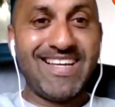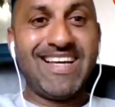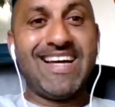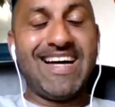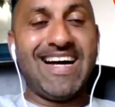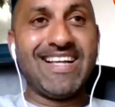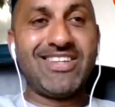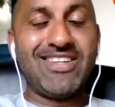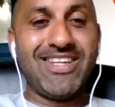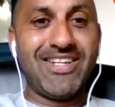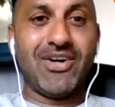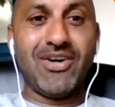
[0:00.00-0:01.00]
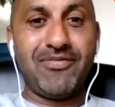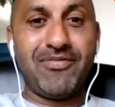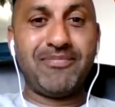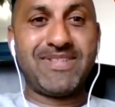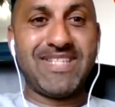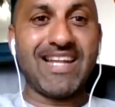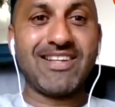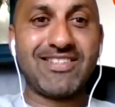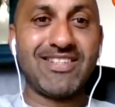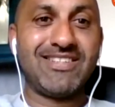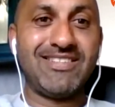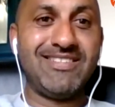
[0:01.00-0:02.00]
and you're not a
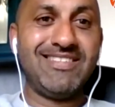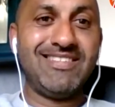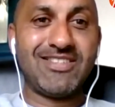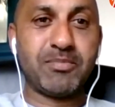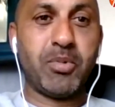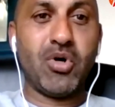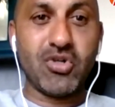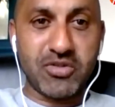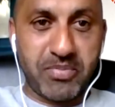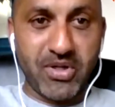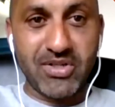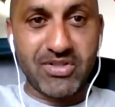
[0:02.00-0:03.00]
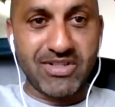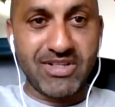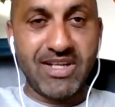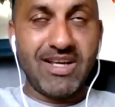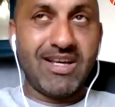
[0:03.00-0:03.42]
talented sports person,